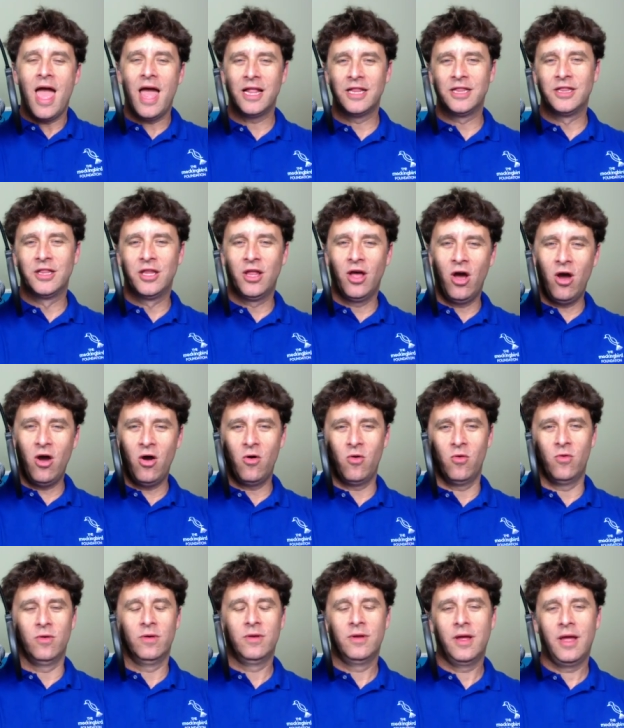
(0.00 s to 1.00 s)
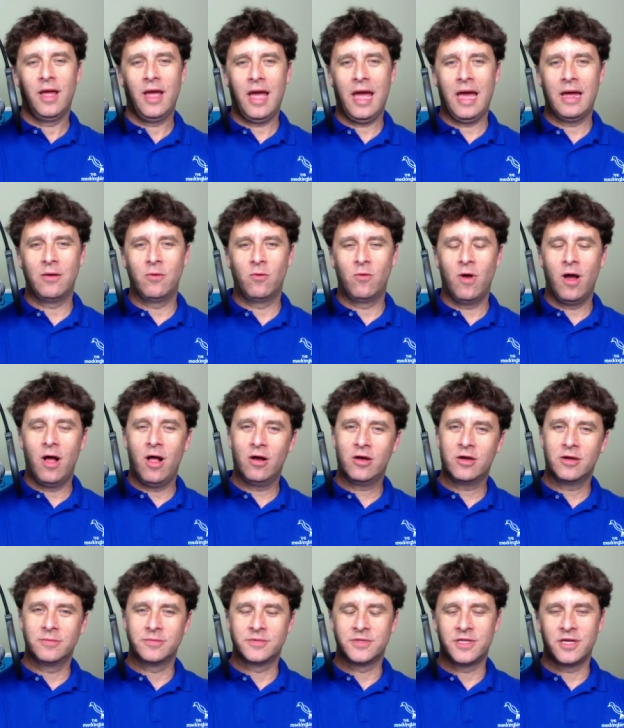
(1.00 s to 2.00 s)
Hello and
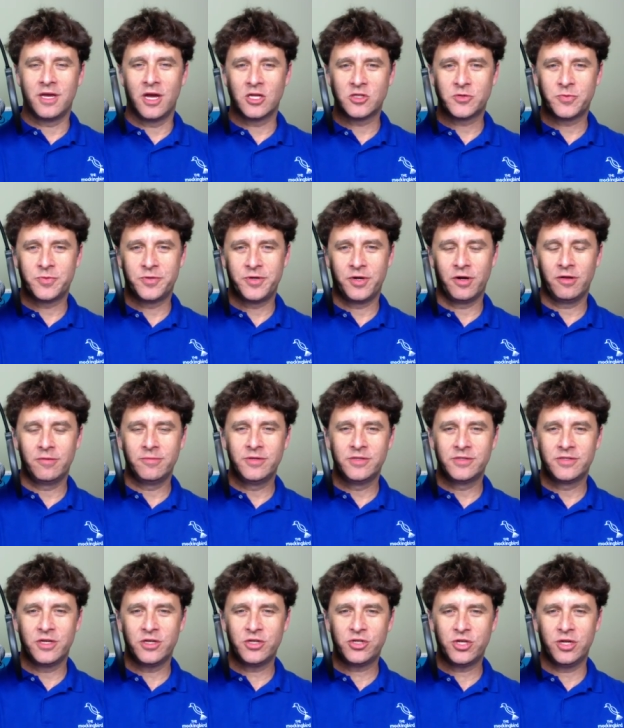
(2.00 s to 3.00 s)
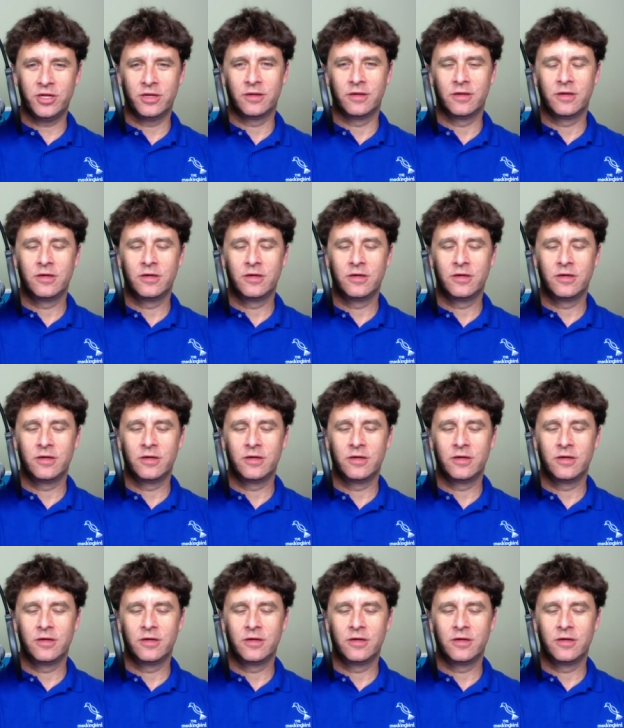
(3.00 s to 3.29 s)
welcome to the Entrepreneurial Musician,